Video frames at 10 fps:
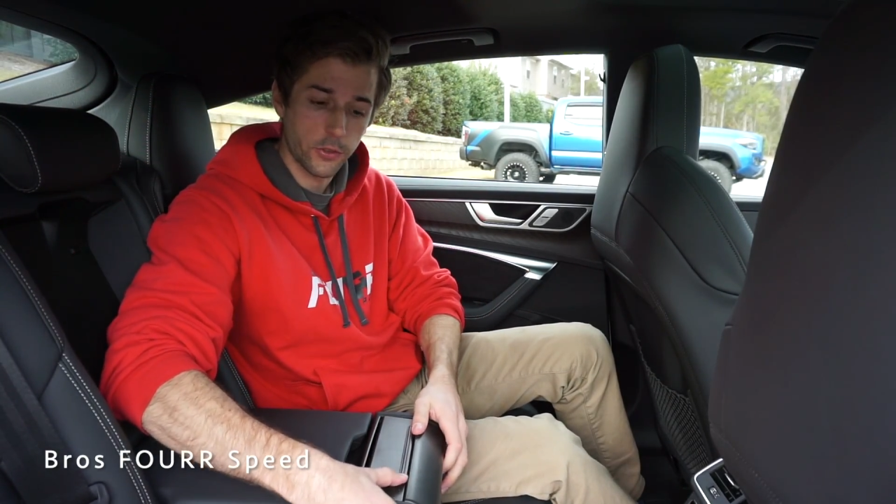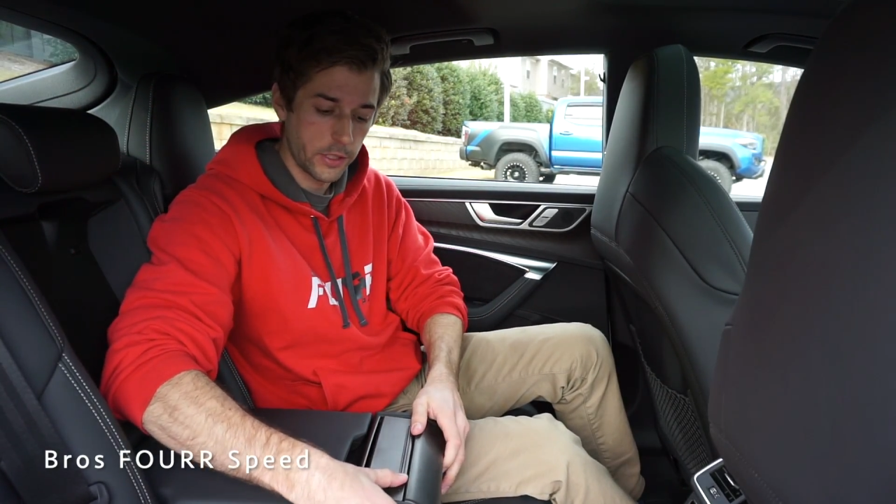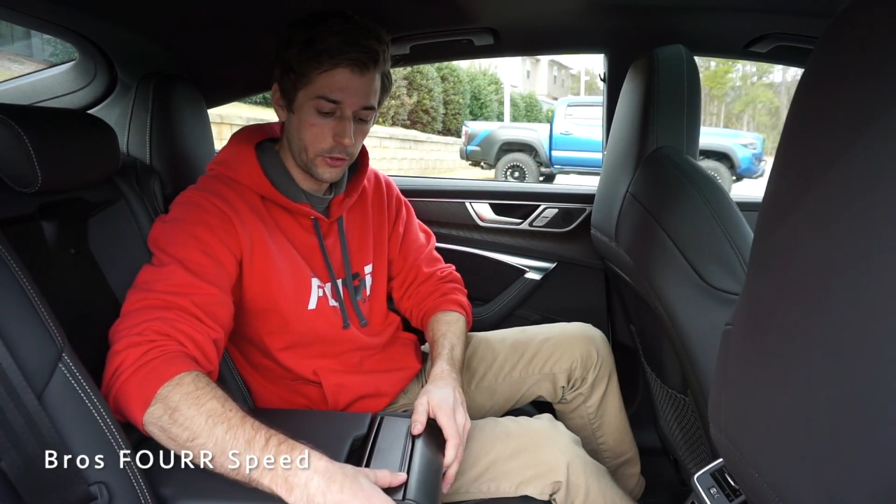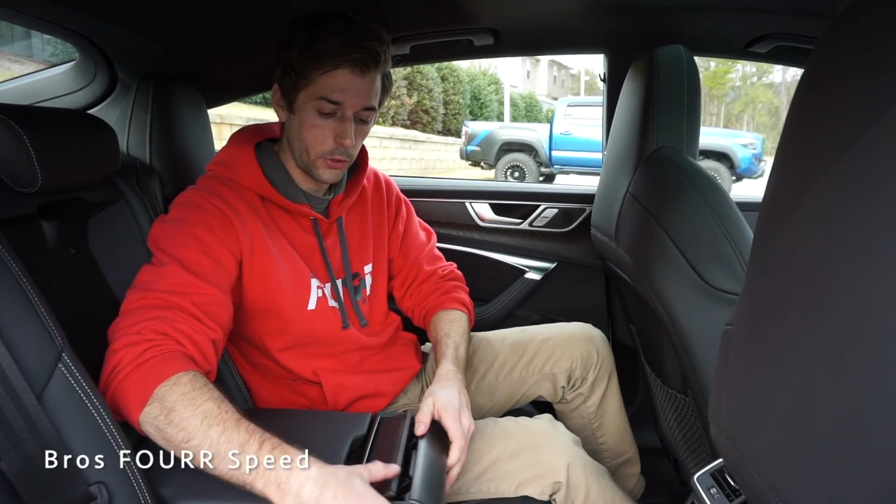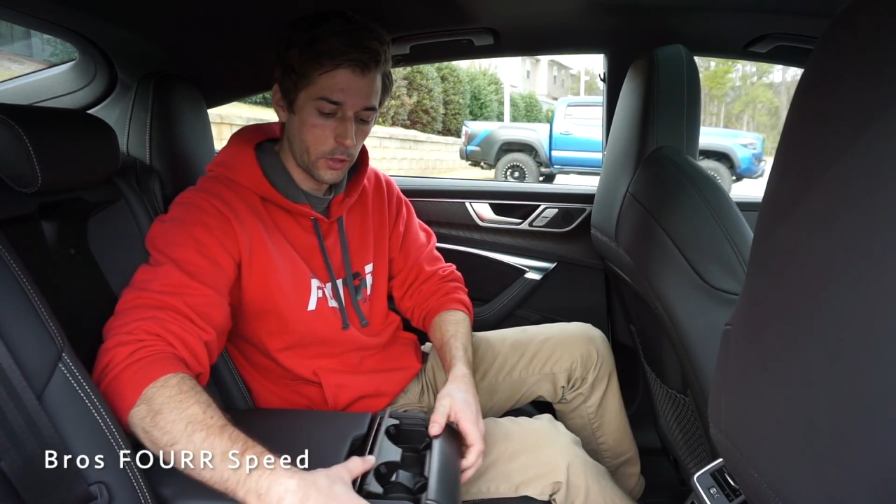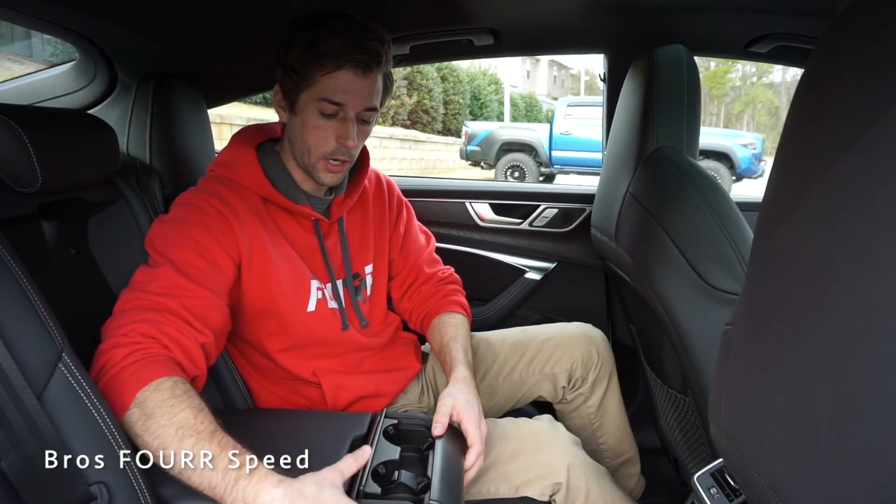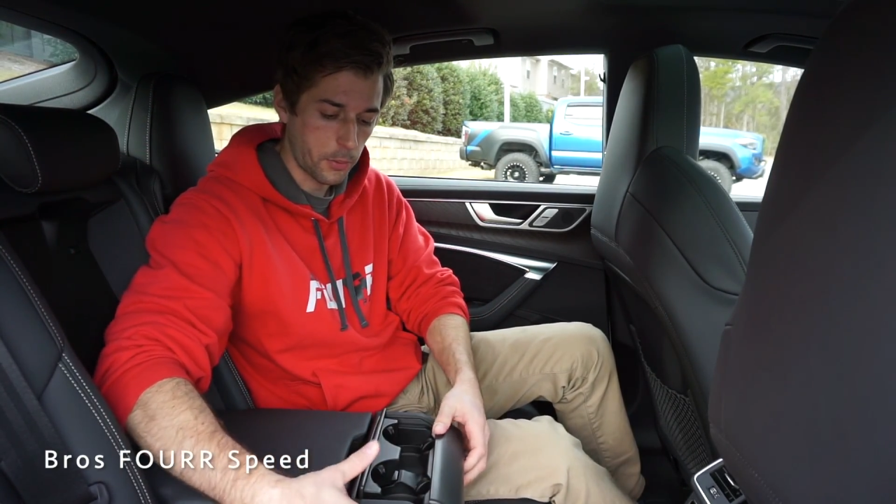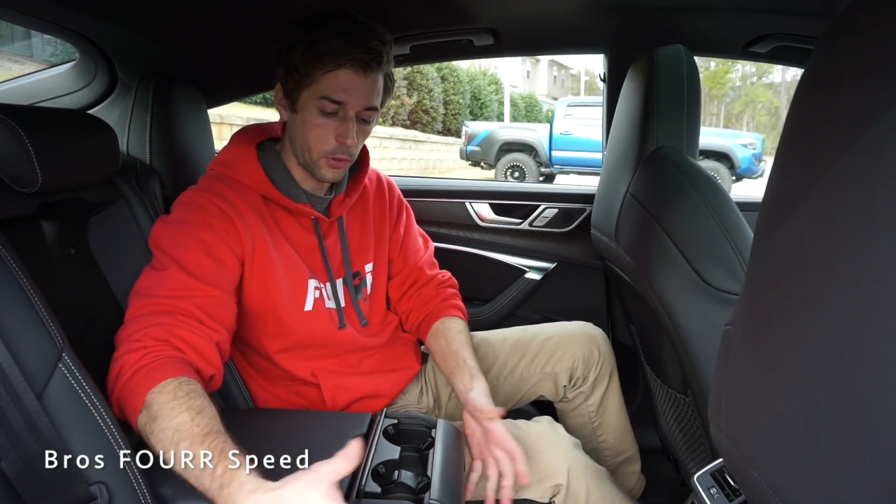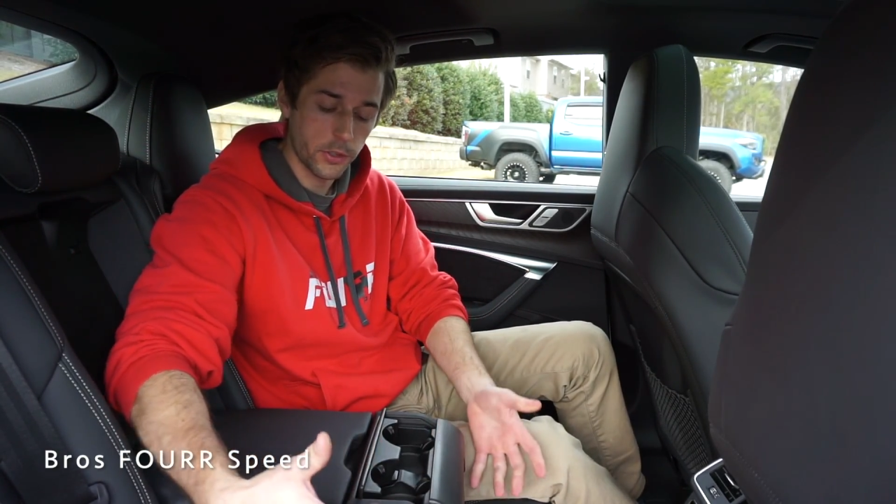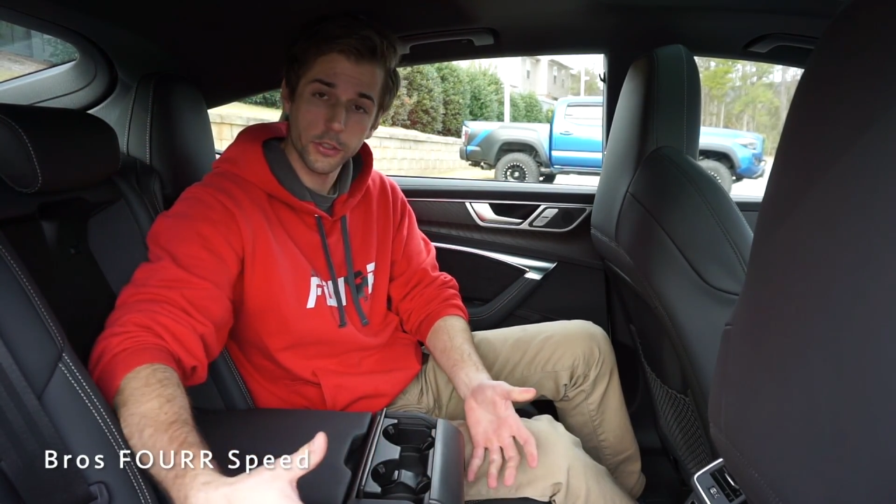you'll see two
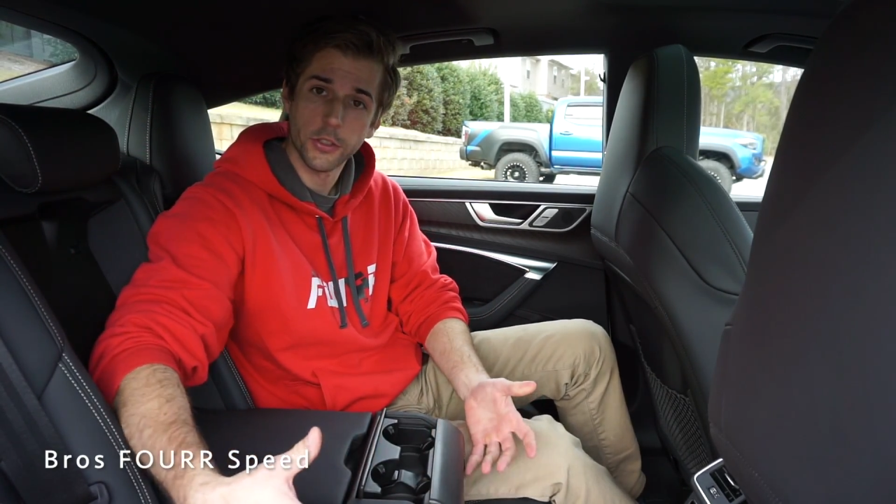cup holders.